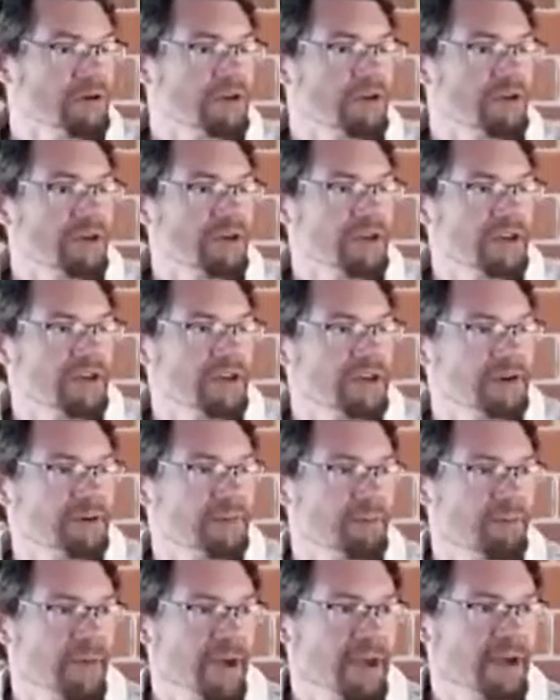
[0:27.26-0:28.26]

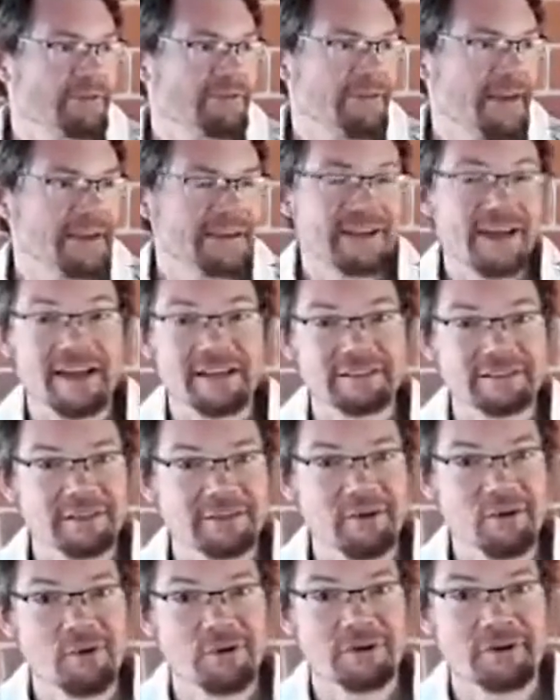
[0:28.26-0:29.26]
They make
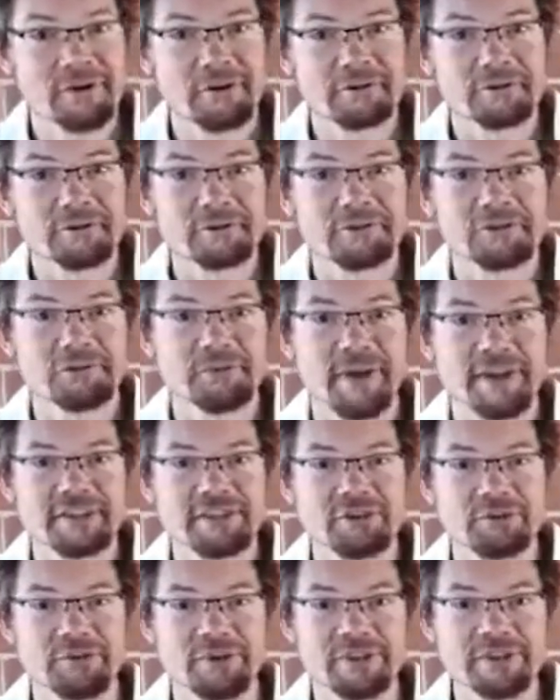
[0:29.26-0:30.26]
fantastic horticultural
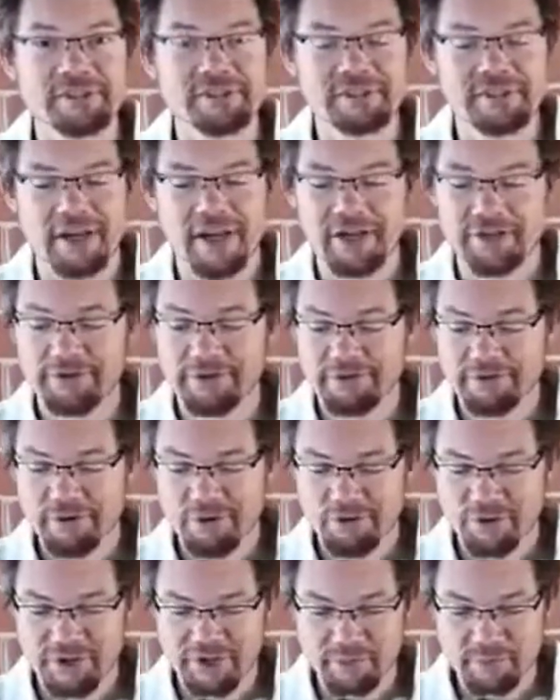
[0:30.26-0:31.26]
specimens, either
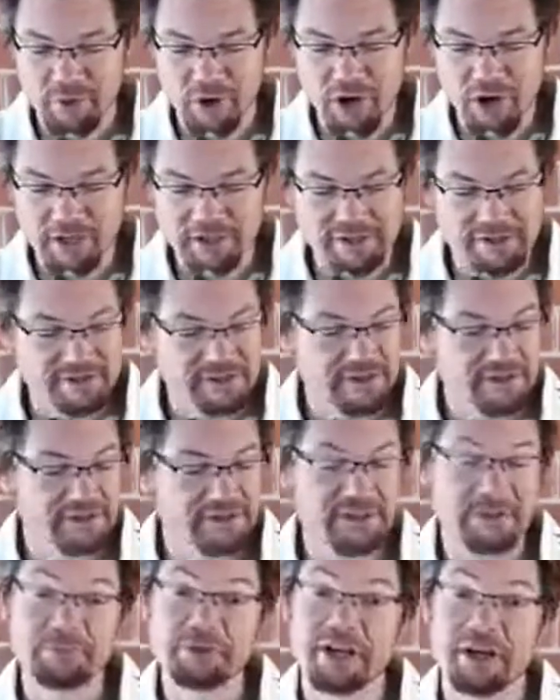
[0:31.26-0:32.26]
grown in pots,
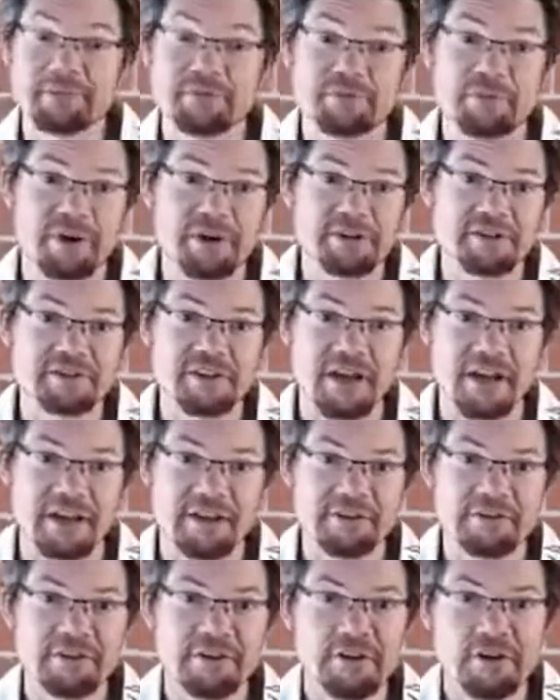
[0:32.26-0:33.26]
sometimes
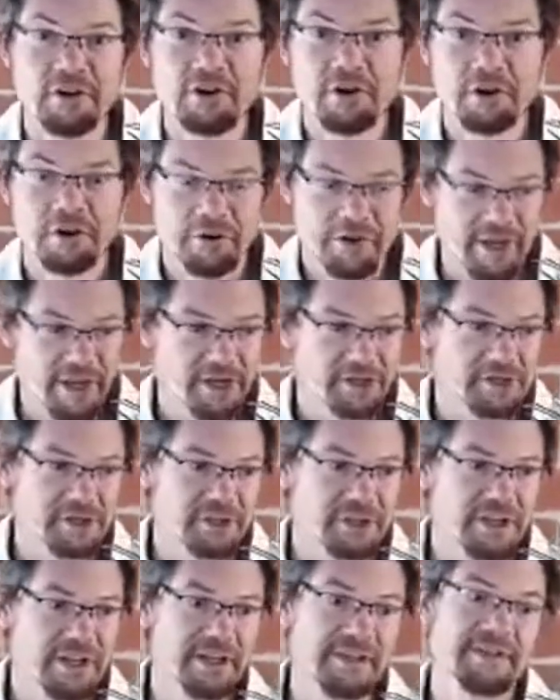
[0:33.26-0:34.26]
bonsai'd, or
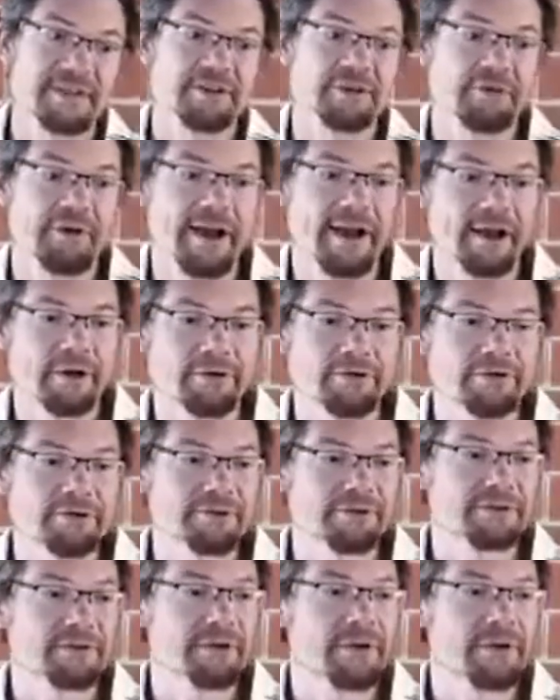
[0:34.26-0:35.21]
occasionally in the ground.